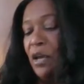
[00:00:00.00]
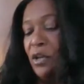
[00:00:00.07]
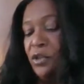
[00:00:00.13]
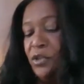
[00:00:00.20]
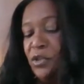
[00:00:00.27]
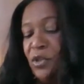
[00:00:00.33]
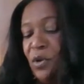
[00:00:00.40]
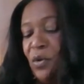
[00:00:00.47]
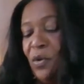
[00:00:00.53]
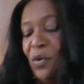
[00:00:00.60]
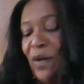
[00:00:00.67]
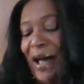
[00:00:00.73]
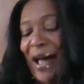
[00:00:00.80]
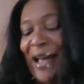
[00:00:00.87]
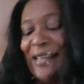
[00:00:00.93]

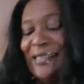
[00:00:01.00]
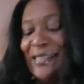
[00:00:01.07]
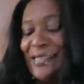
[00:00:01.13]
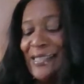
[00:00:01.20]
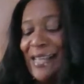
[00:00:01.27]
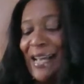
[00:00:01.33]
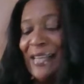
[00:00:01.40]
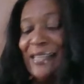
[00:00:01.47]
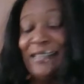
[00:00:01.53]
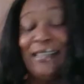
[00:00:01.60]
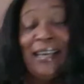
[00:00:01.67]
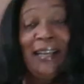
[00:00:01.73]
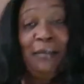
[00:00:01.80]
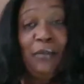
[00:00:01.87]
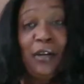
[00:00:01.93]
So I decided
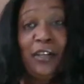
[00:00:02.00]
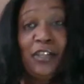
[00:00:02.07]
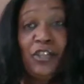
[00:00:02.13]
that I'm gonna